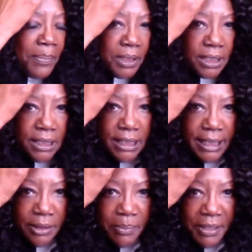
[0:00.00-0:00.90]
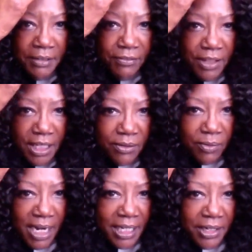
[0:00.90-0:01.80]
Put a little bitty V
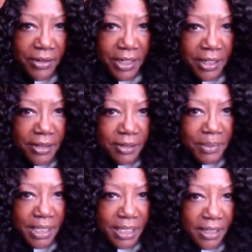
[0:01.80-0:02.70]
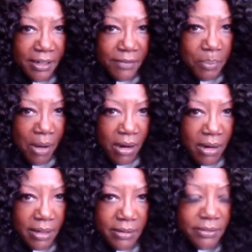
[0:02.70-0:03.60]
right here in the beginning of the
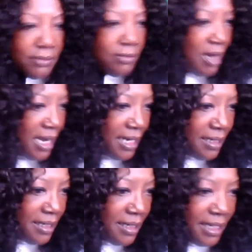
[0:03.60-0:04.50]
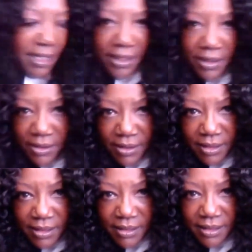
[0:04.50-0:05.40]
part, right here.
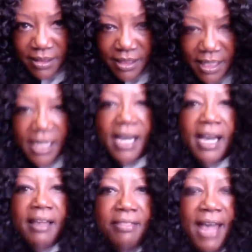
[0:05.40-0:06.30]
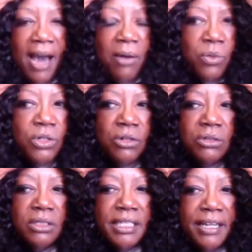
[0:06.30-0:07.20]
And that
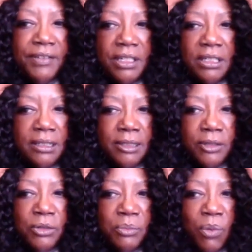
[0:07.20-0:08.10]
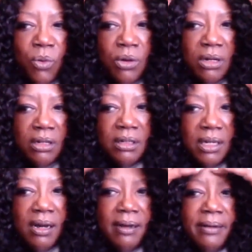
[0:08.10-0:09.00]
will give it a little more
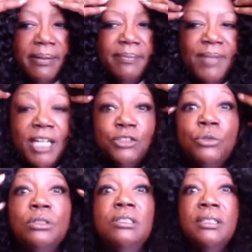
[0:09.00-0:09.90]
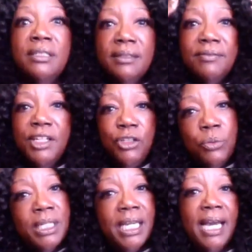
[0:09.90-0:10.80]
natural look than you
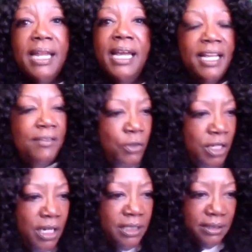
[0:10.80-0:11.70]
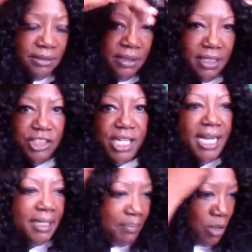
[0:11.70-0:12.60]
would get if you cut a jagged